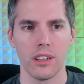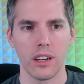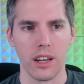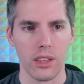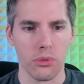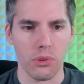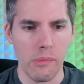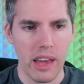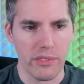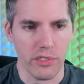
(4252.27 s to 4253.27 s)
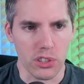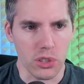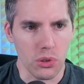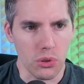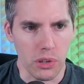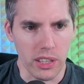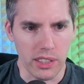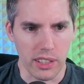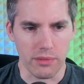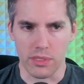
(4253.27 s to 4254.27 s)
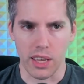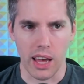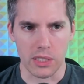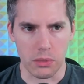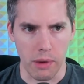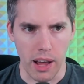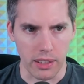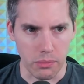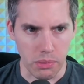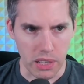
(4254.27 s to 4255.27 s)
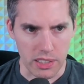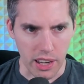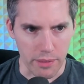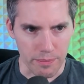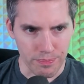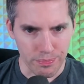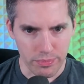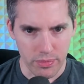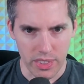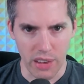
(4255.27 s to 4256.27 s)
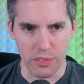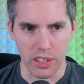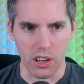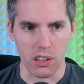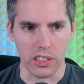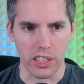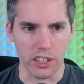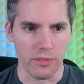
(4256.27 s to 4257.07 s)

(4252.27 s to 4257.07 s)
Okay, 3 mana for a 2/3. The guy's smiling big time. Definitely a cult leader.